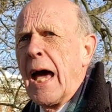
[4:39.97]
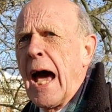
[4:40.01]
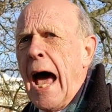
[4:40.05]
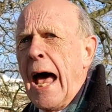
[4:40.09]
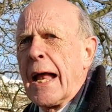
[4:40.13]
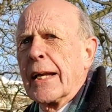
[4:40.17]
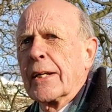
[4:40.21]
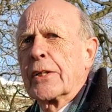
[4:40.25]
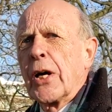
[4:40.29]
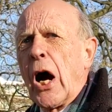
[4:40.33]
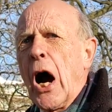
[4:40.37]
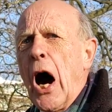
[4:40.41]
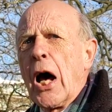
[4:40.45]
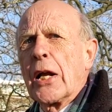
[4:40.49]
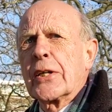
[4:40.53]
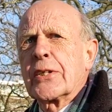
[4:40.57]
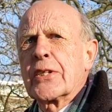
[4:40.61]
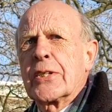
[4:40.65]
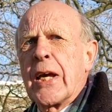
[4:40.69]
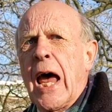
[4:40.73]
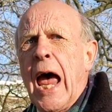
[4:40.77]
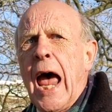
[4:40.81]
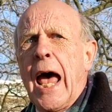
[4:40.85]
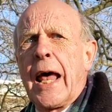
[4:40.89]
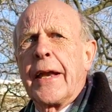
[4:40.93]
And God
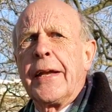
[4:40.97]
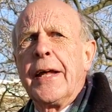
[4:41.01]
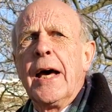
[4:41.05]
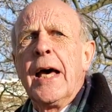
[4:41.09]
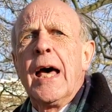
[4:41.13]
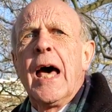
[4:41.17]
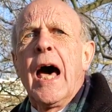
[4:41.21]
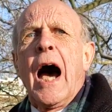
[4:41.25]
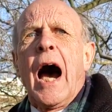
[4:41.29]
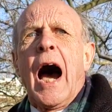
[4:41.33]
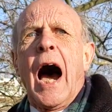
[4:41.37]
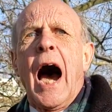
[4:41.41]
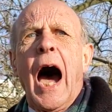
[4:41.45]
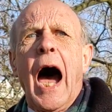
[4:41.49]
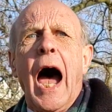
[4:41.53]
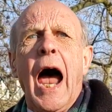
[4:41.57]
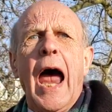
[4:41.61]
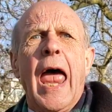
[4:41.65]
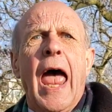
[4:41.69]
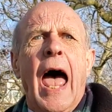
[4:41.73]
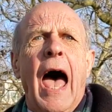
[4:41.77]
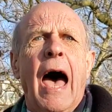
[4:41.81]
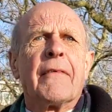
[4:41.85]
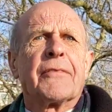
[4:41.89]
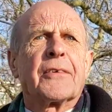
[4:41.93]
said,
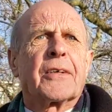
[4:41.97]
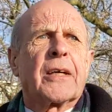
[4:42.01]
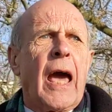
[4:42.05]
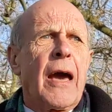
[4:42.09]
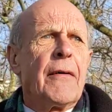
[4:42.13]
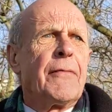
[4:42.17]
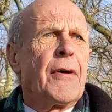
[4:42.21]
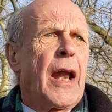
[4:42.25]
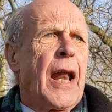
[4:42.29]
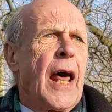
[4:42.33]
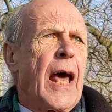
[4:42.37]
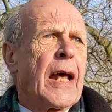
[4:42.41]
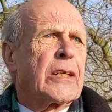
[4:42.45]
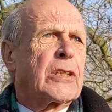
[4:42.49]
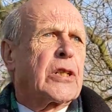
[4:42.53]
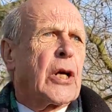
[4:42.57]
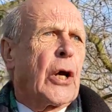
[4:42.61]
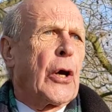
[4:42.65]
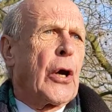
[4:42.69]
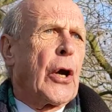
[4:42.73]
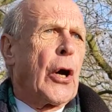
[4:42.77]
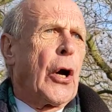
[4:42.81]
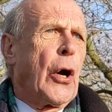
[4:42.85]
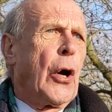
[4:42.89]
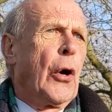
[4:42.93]
I have given it
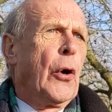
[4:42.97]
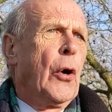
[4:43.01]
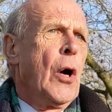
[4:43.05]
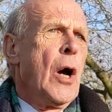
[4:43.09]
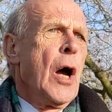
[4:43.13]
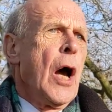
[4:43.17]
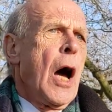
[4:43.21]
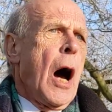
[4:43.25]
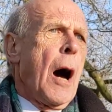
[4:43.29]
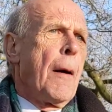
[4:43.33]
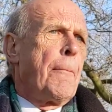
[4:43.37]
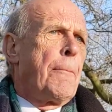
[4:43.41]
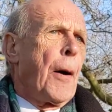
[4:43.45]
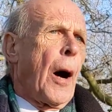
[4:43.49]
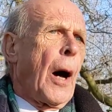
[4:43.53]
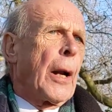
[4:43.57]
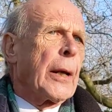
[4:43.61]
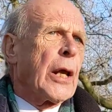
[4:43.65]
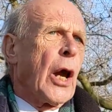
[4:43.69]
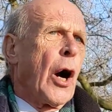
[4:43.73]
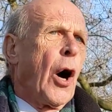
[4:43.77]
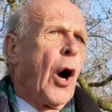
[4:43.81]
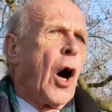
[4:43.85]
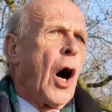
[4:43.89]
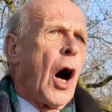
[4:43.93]
to you
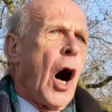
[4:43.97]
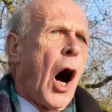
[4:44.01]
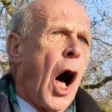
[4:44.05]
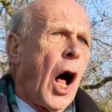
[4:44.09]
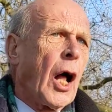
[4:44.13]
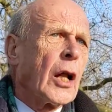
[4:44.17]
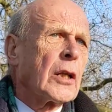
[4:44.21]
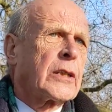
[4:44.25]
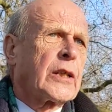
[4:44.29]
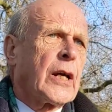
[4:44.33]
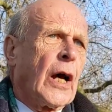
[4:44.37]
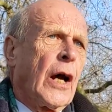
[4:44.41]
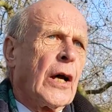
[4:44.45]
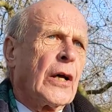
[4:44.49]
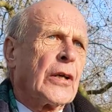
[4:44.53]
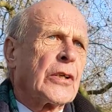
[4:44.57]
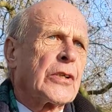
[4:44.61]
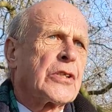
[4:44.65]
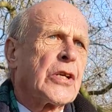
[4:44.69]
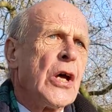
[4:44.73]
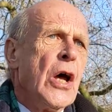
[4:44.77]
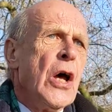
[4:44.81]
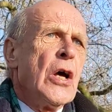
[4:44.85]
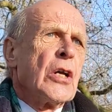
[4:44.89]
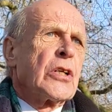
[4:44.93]
upon your
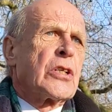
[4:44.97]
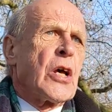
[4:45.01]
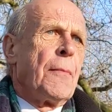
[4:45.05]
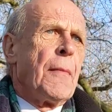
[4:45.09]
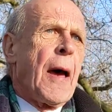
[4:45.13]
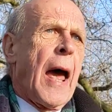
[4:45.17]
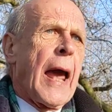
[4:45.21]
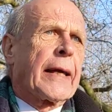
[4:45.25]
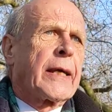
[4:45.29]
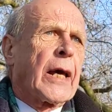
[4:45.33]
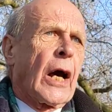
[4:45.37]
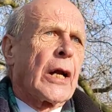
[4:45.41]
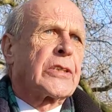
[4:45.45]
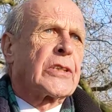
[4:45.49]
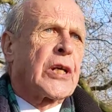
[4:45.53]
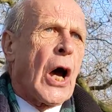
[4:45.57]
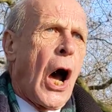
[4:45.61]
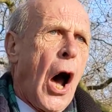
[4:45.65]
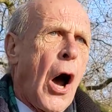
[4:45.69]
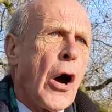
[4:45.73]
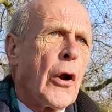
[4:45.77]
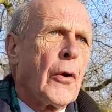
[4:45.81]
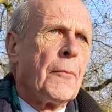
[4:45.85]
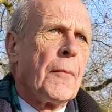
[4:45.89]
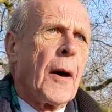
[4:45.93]
altars to make
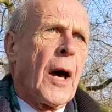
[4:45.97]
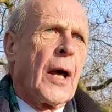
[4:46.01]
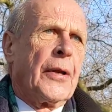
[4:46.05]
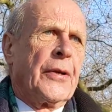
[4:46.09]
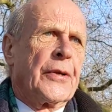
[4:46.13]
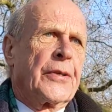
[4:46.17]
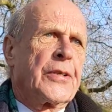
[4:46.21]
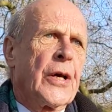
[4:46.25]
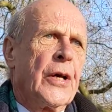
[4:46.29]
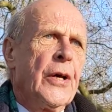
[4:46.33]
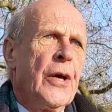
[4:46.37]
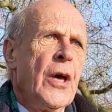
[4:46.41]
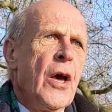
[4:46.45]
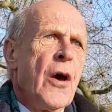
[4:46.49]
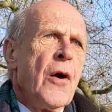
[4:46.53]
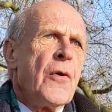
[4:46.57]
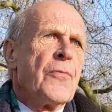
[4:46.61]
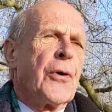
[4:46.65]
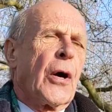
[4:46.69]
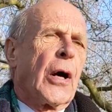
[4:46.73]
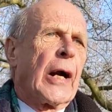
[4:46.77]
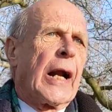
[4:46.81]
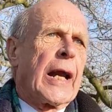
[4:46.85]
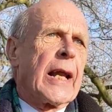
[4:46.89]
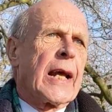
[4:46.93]
atonement
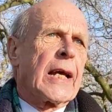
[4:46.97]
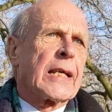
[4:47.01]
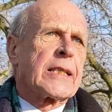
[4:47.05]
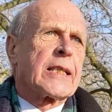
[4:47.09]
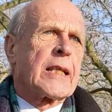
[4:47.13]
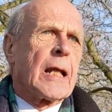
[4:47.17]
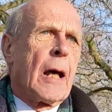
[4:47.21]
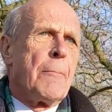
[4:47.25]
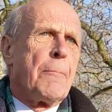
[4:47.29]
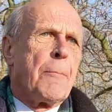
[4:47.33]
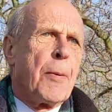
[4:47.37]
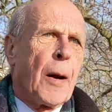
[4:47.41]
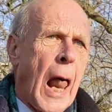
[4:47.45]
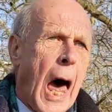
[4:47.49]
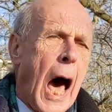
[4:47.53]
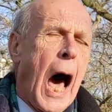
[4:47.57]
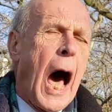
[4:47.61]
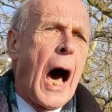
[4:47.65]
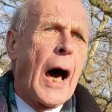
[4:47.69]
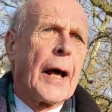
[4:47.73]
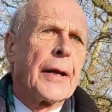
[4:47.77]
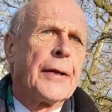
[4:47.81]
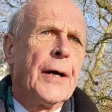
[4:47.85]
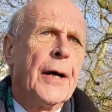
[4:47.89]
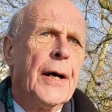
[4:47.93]
for it is the
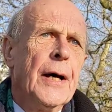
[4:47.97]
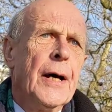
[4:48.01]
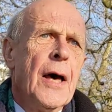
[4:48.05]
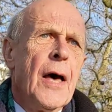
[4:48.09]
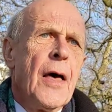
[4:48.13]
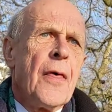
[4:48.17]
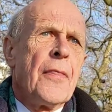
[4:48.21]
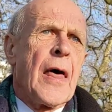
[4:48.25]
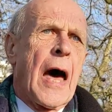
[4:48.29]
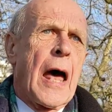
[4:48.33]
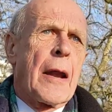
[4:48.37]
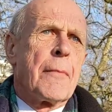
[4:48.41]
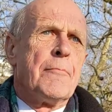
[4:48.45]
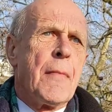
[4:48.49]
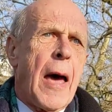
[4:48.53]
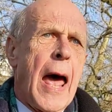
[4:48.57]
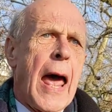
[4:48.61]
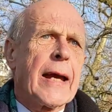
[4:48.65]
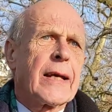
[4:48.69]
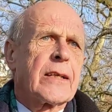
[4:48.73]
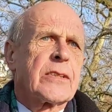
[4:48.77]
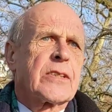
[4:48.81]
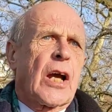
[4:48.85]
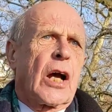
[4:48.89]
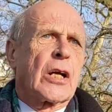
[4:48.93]
blood that
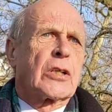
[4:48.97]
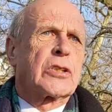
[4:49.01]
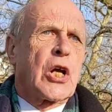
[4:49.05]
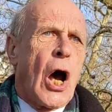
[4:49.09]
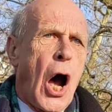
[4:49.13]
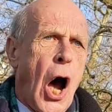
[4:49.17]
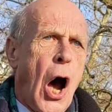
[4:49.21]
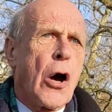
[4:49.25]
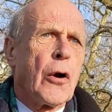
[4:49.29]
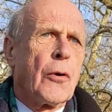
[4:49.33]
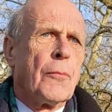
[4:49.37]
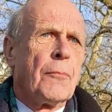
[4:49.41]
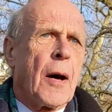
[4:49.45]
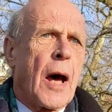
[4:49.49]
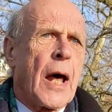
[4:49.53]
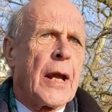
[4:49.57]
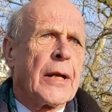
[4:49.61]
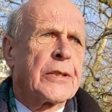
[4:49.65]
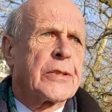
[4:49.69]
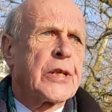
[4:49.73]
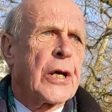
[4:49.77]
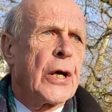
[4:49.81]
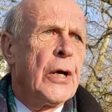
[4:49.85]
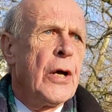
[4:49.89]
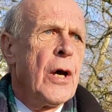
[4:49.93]
makes
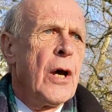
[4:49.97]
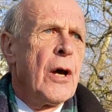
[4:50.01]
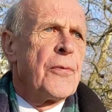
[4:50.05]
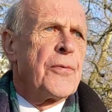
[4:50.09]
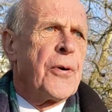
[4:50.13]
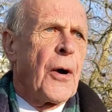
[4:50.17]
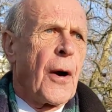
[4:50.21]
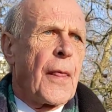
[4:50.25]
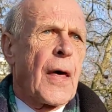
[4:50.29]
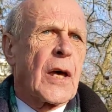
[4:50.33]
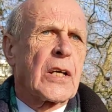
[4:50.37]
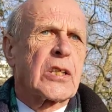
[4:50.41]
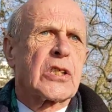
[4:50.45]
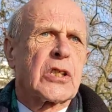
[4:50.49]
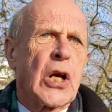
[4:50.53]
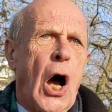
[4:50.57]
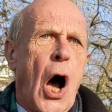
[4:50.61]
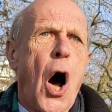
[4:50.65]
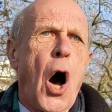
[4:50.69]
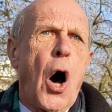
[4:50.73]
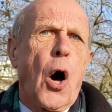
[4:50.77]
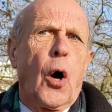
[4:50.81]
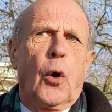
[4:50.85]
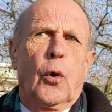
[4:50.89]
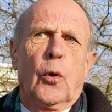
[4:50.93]
atonement for the
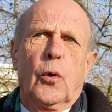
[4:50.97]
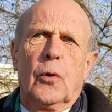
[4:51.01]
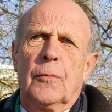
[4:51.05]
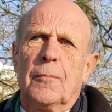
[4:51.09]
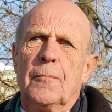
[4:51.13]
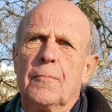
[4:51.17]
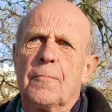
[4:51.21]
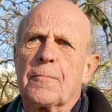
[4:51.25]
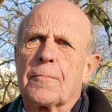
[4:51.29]
soul.